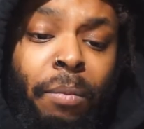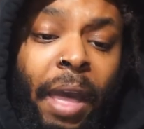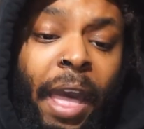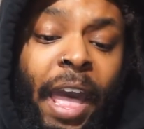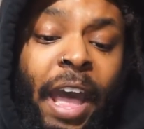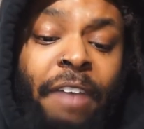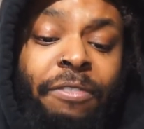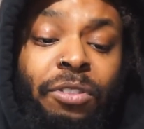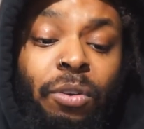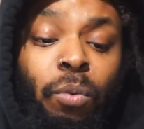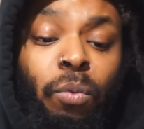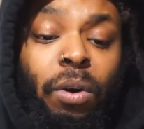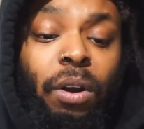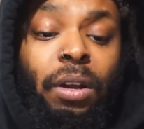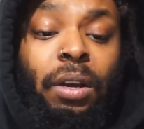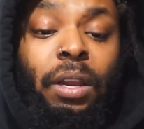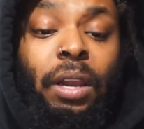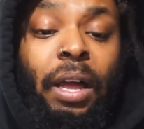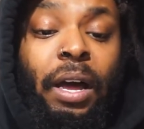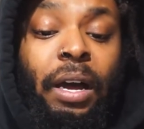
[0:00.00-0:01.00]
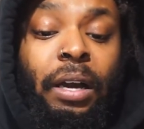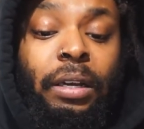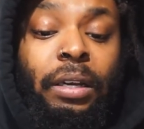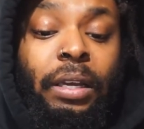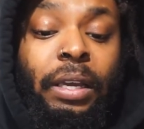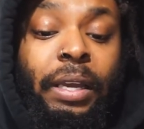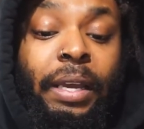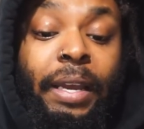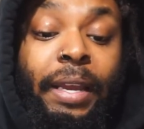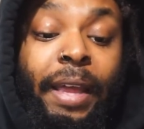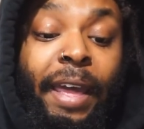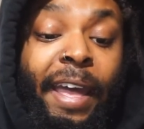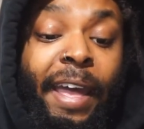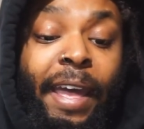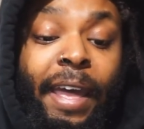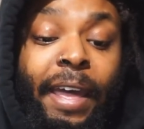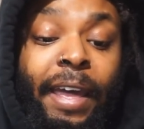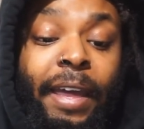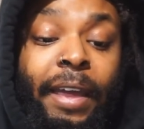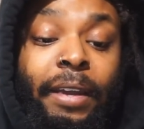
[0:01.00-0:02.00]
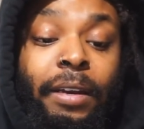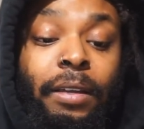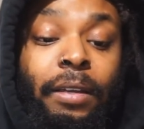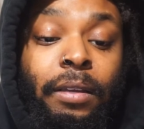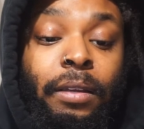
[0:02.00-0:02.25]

After 1 o'clock, it's at